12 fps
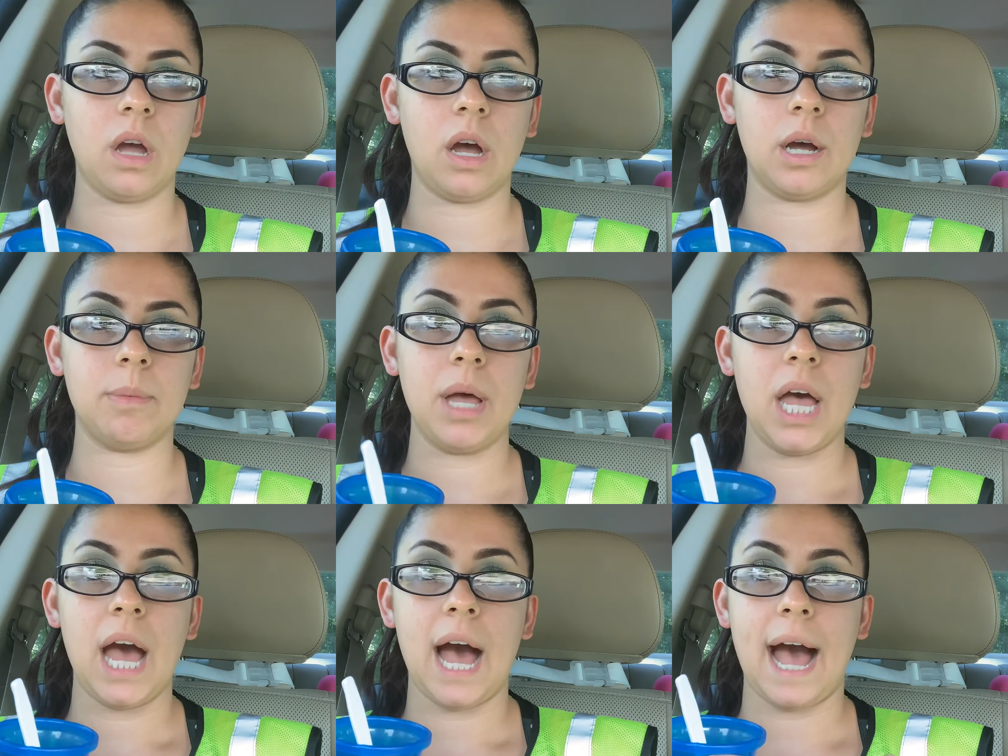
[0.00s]

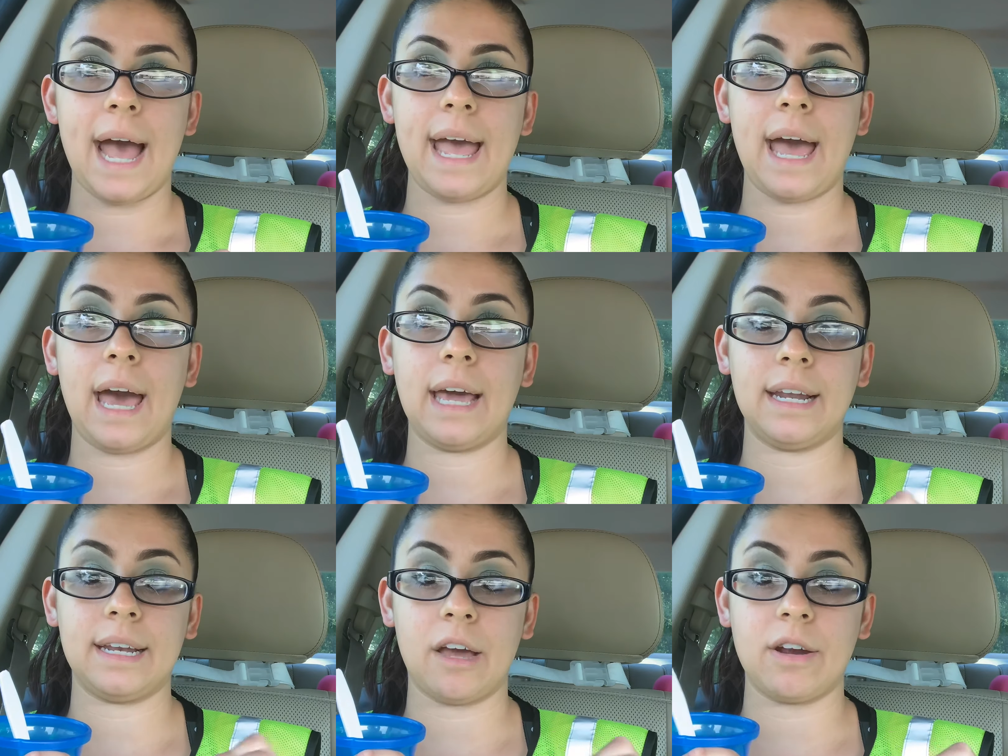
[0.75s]
I
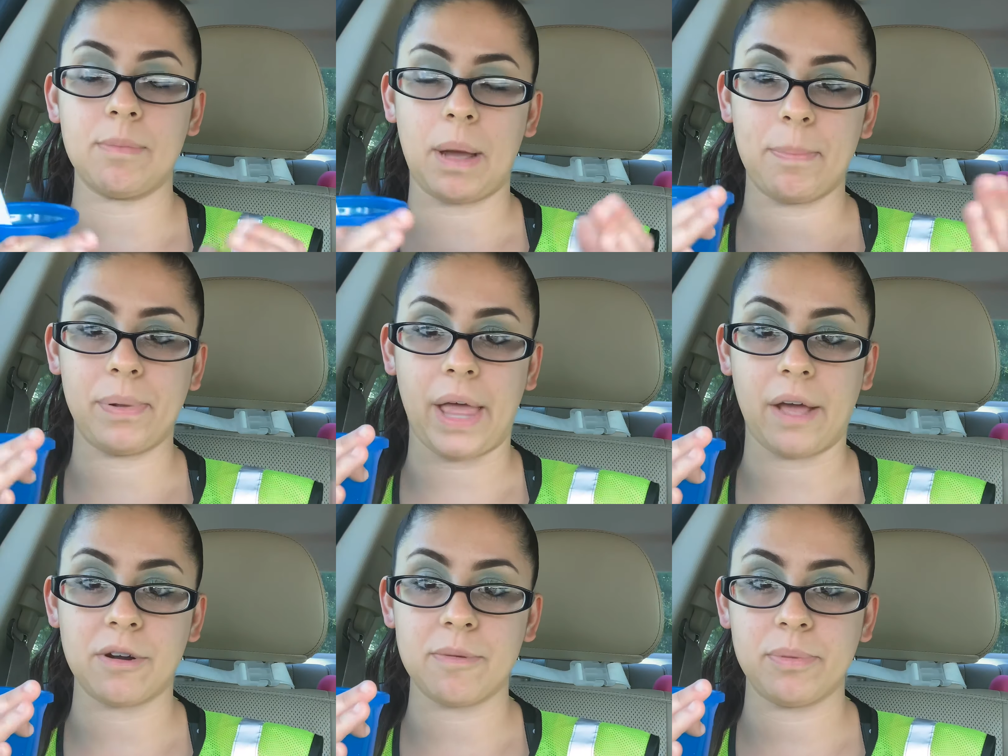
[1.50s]
had it down in my
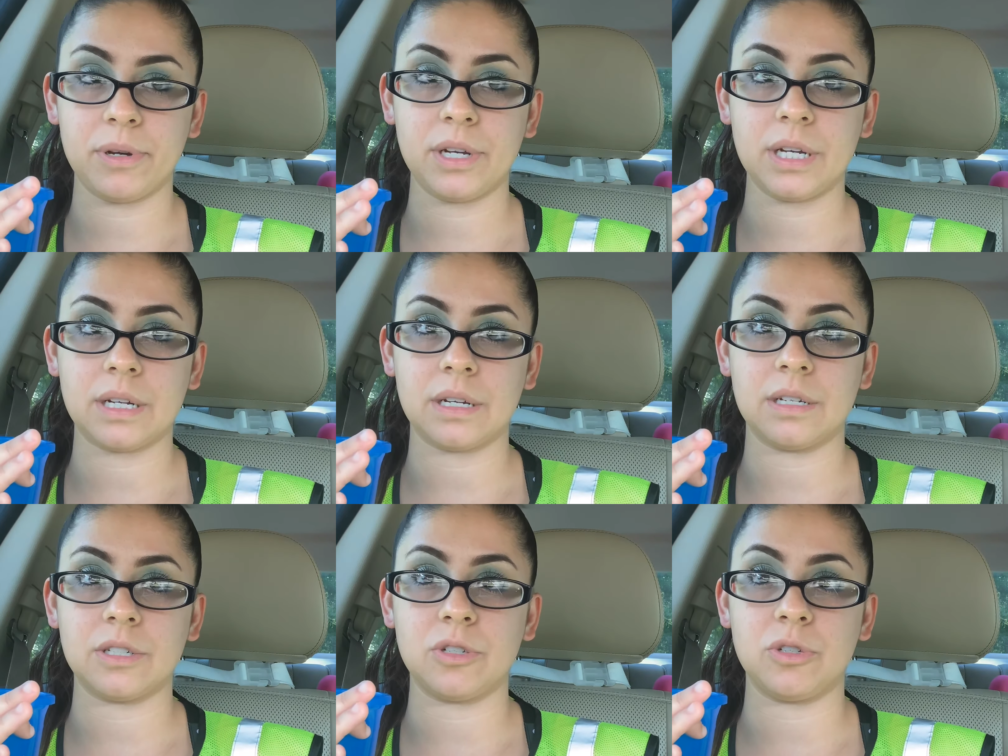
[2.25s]
planner book
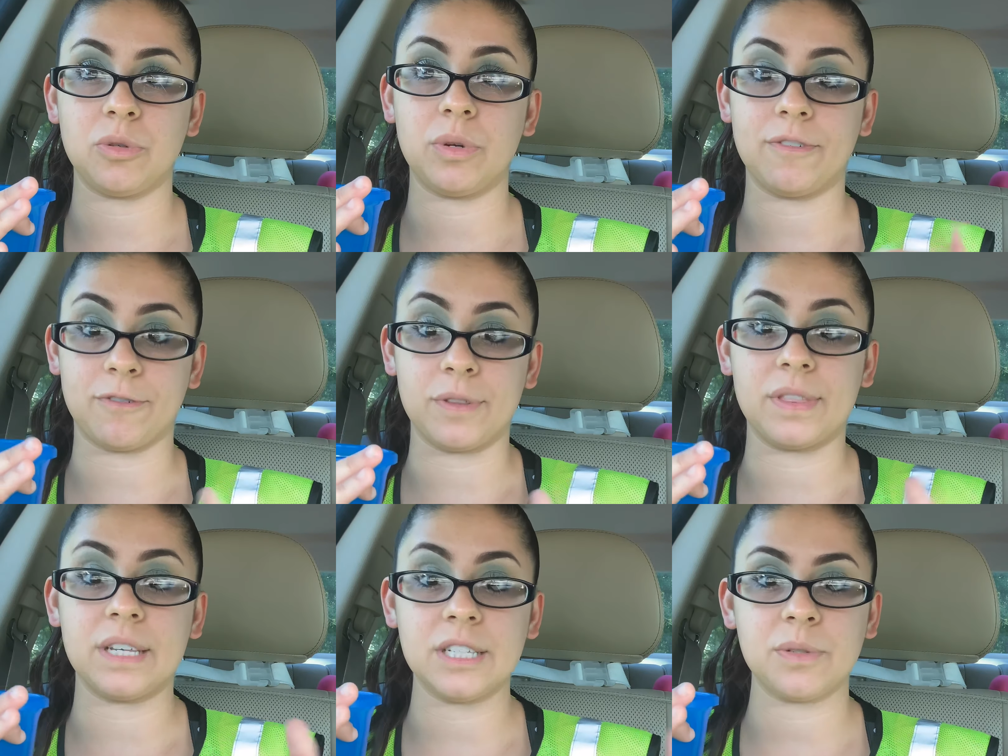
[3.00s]
to do it for
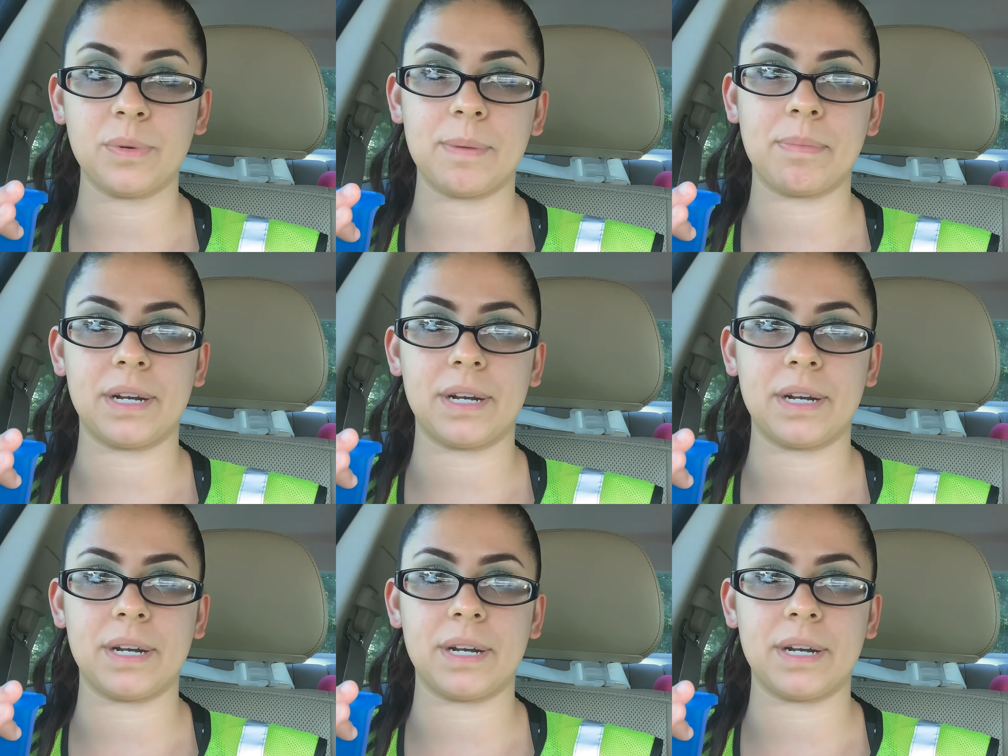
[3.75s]
this week,